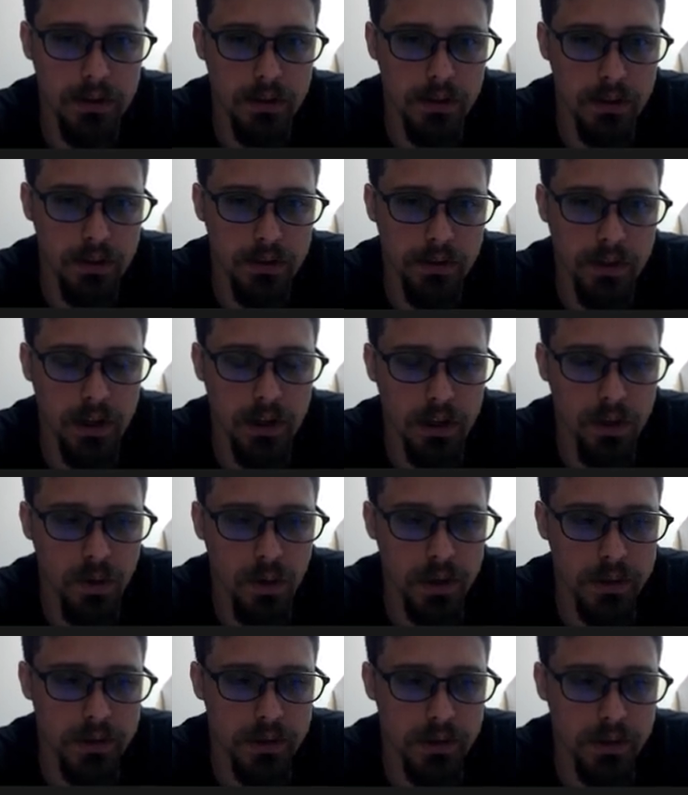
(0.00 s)
It's kind of
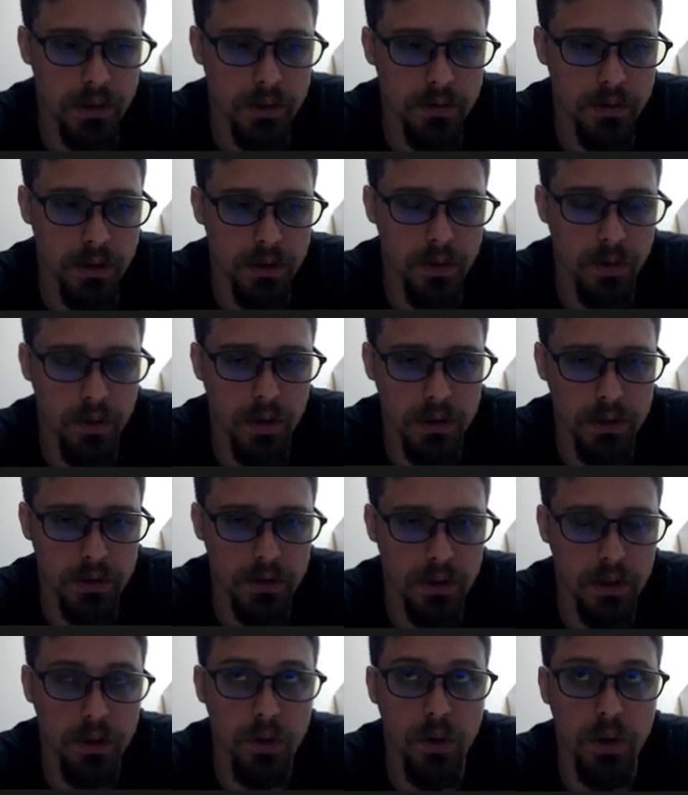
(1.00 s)
quantity over
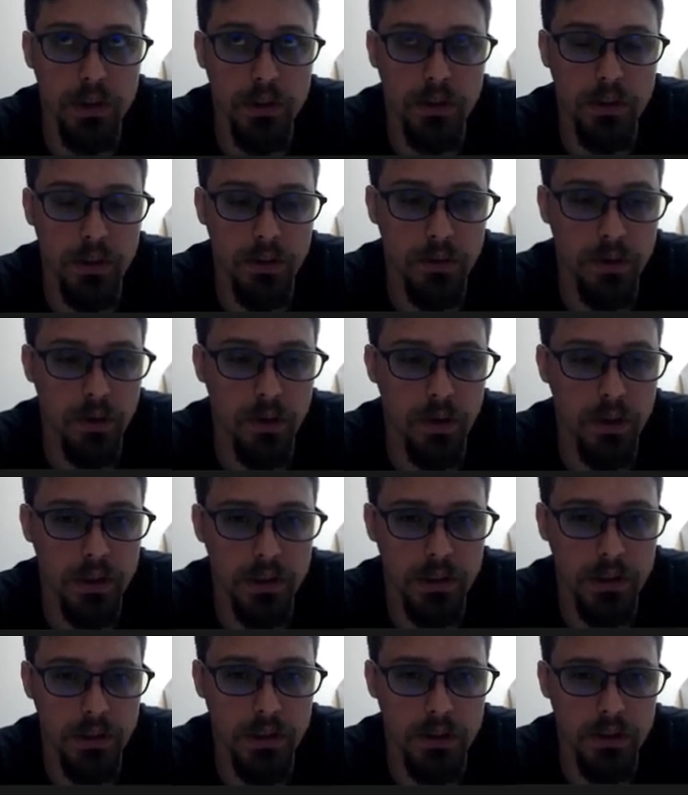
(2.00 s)

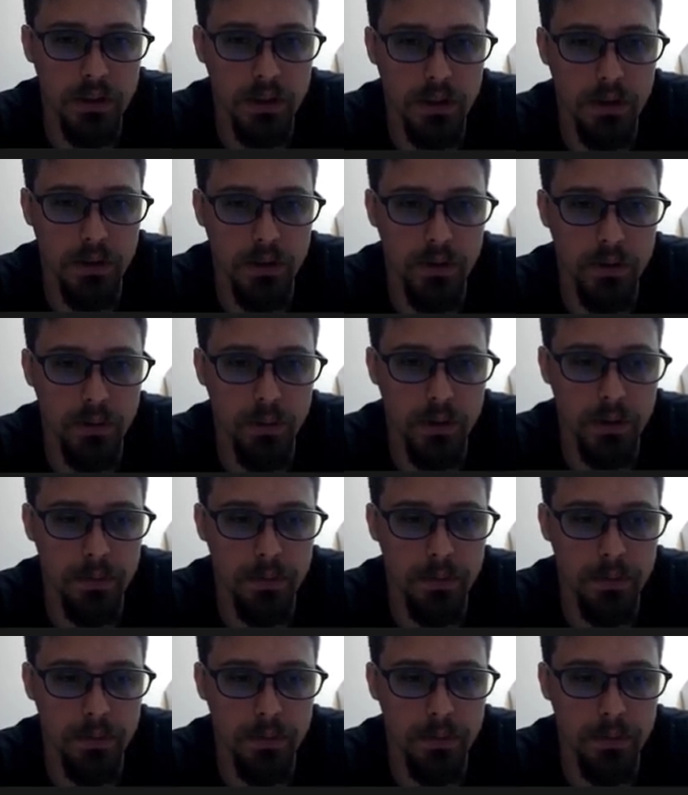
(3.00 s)
quality on this one.